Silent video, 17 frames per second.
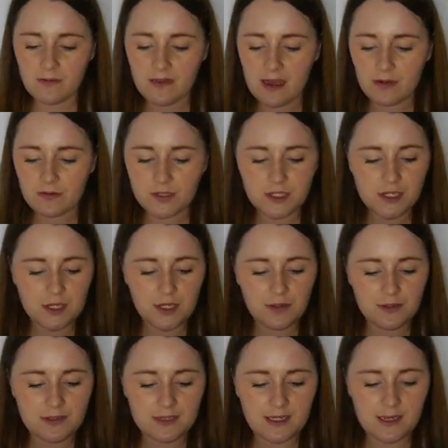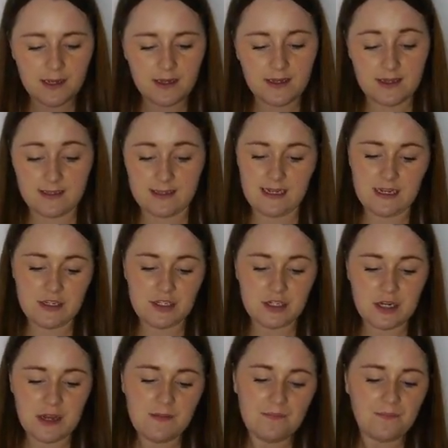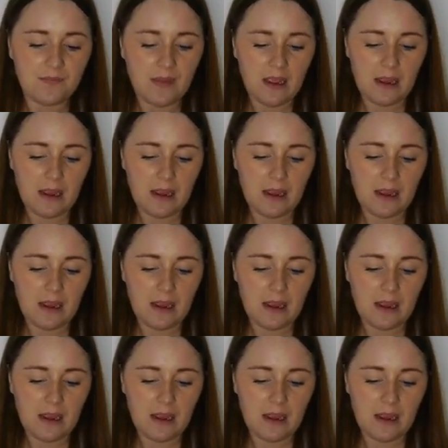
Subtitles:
with how to use it, etc.